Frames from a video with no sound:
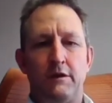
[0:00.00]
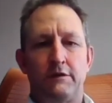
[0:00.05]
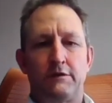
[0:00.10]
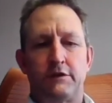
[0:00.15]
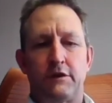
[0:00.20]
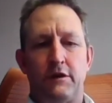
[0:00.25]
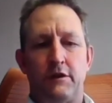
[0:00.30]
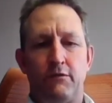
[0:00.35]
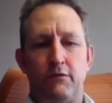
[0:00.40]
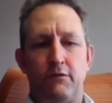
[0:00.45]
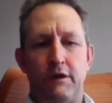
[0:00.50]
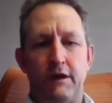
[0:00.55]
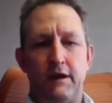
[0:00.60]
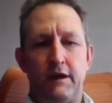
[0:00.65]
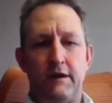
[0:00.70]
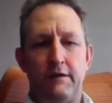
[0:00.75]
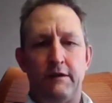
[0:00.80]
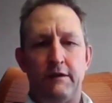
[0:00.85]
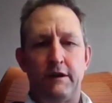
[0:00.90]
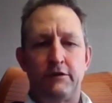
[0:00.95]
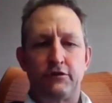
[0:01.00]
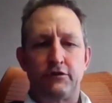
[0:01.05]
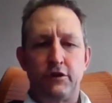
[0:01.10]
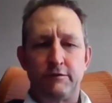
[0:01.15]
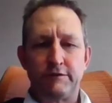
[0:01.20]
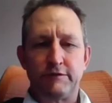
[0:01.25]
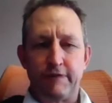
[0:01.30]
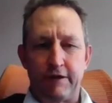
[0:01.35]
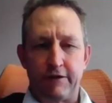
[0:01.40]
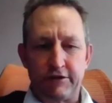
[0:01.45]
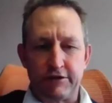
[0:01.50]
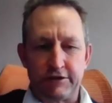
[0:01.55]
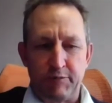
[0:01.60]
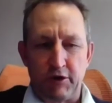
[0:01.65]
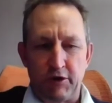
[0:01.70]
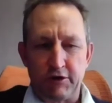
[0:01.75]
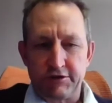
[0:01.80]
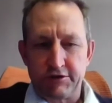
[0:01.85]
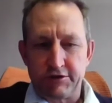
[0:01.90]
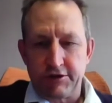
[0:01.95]
So, well, in terms of our
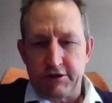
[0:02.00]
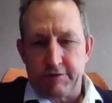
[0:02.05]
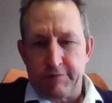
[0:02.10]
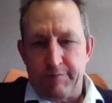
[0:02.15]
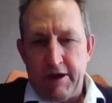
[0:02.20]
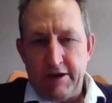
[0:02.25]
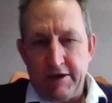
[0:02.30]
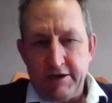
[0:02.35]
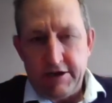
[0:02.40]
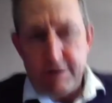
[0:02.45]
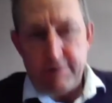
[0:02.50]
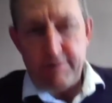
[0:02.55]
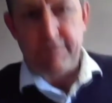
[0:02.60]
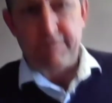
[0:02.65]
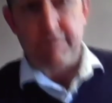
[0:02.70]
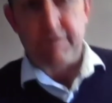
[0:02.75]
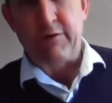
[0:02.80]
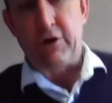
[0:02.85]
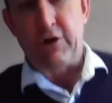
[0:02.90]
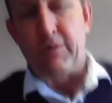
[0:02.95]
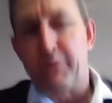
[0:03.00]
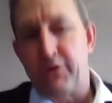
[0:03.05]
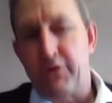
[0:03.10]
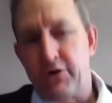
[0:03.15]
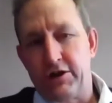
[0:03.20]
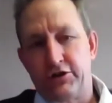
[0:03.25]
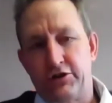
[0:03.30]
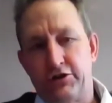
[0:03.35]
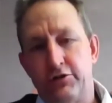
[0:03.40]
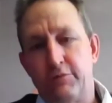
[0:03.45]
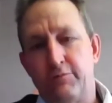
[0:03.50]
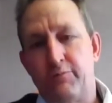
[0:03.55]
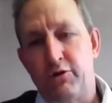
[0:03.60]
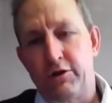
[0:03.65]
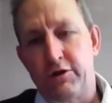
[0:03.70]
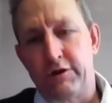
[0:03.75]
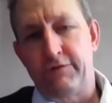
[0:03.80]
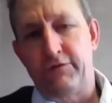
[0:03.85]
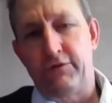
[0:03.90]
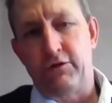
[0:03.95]
response to the pandemic from an operational
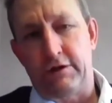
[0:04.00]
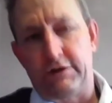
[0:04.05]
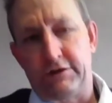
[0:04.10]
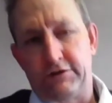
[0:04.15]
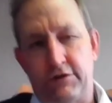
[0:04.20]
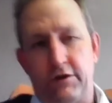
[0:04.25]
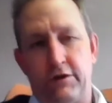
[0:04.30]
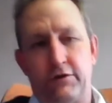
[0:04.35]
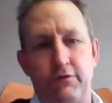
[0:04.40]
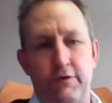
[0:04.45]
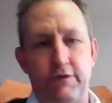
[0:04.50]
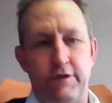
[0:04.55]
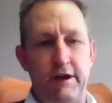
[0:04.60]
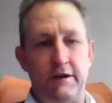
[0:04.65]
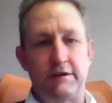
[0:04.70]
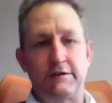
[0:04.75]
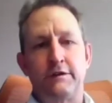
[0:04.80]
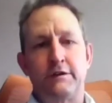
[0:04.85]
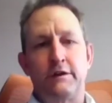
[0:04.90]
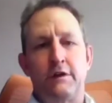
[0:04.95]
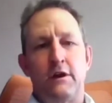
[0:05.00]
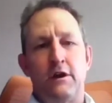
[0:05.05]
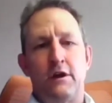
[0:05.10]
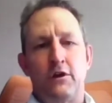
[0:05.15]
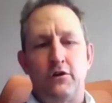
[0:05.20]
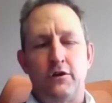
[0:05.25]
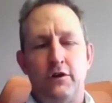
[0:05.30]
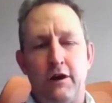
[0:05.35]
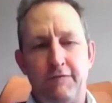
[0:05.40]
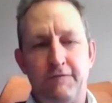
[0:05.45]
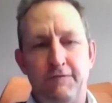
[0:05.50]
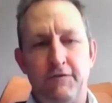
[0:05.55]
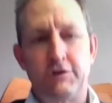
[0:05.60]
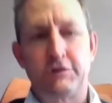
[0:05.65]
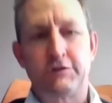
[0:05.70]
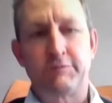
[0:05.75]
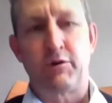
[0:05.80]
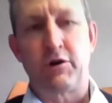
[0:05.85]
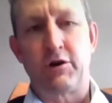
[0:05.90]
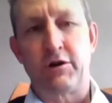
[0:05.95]
point of view, I'll start with that. You know, our
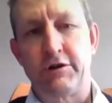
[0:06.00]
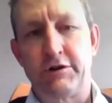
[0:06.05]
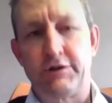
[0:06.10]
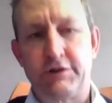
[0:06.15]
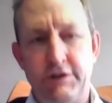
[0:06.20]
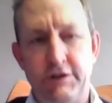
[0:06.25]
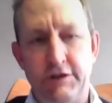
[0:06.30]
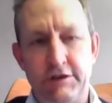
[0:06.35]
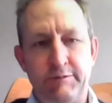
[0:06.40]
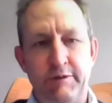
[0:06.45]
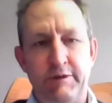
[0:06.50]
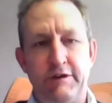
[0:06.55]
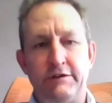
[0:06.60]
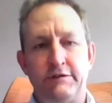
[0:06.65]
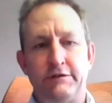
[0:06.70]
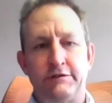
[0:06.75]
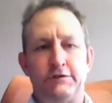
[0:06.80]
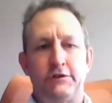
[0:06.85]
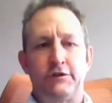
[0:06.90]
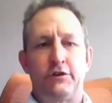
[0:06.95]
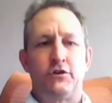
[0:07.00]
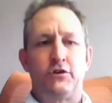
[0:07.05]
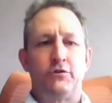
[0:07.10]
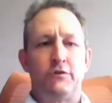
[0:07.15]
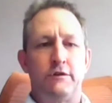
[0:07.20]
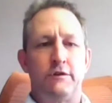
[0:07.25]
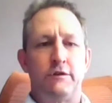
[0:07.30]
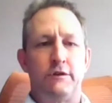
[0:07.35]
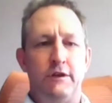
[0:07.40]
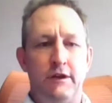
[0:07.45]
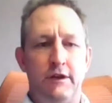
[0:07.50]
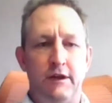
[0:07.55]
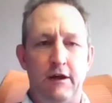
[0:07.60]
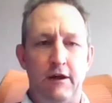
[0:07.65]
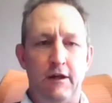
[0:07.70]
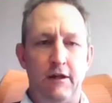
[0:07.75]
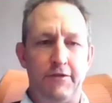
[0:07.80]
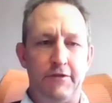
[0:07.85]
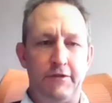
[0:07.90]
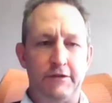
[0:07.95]
first priority has been to secure the
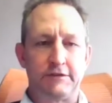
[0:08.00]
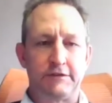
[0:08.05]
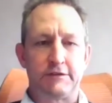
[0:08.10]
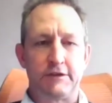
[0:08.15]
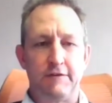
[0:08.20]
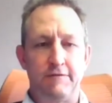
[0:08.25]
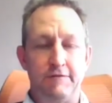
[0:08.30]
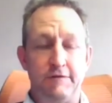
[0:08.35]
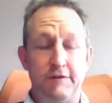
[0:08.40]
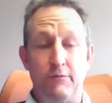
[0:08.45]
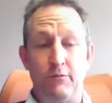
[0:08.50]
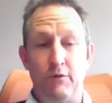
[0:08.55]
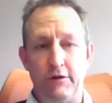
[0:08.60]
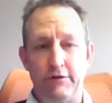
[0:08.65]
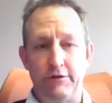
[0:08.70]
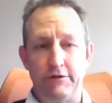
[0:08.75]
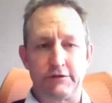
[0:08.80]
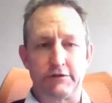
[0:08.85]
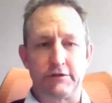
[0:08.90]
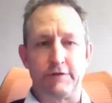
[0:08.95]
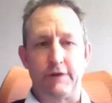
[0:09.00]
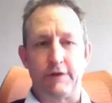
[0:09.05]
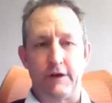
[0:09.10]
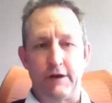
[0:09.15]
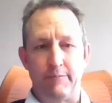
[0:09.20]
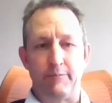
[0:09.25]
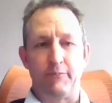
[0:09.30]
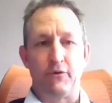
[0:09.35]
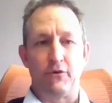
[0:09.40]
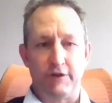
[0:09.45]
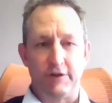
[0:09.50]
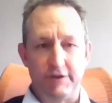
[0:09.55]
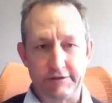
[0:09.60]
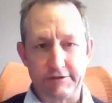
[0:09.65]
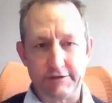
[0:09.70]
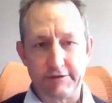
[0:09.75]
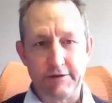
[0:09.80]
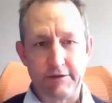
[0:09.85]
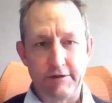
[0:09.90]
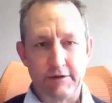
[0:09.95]
health and safety and wellness of our
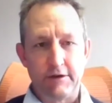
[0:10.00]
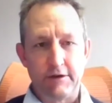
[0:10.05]
employees.